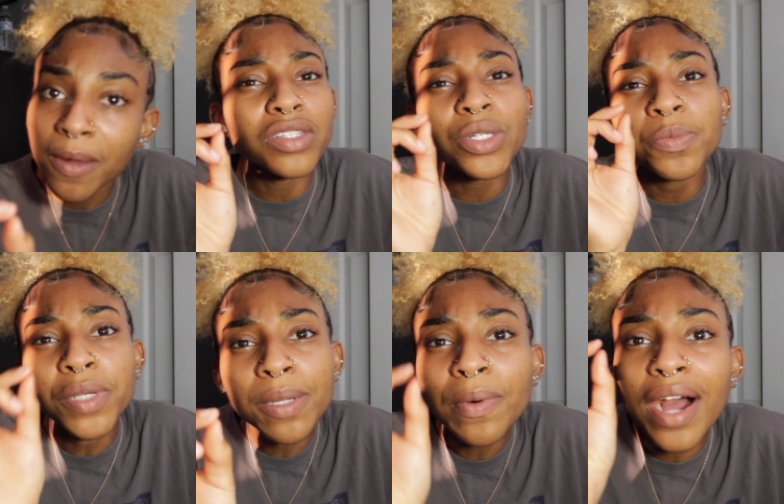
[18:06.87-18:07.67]
because there are
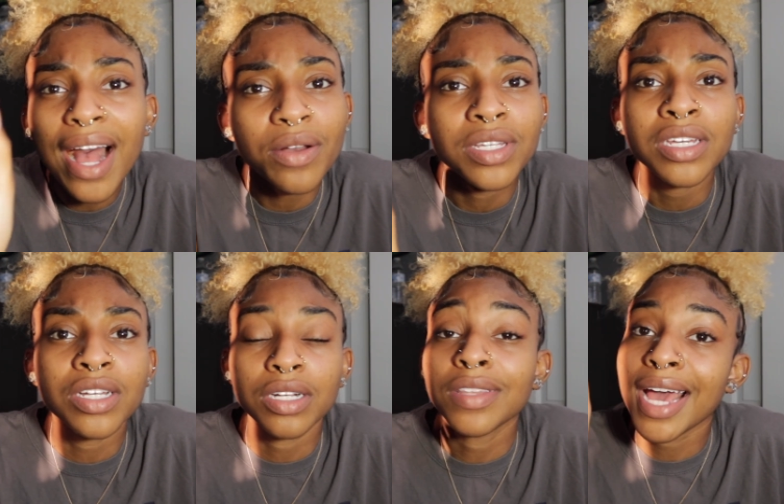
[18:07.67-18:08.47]
people out
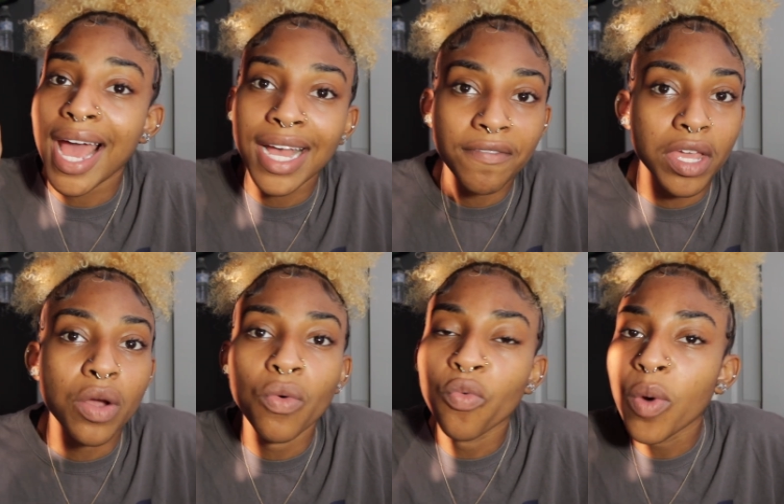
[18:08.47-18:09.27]
here that have
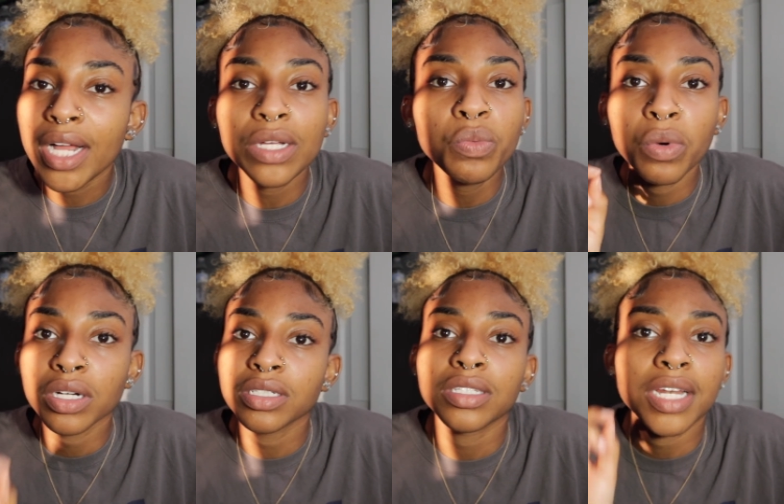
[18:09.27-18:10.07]
it way
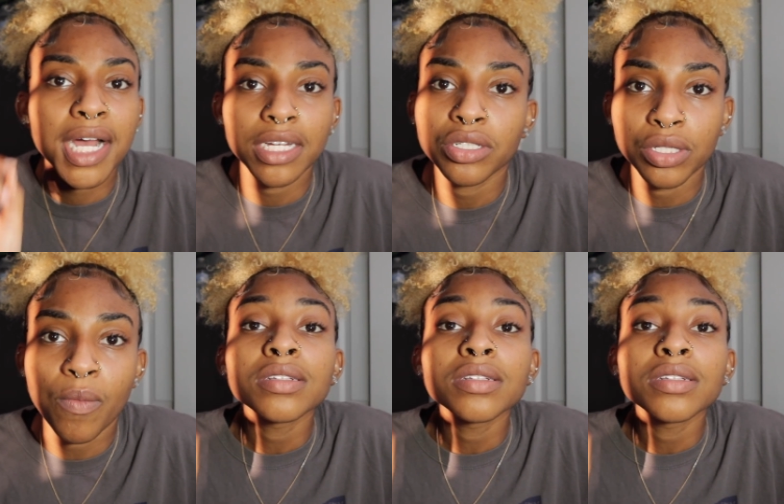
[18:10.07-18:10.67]
worse than I do.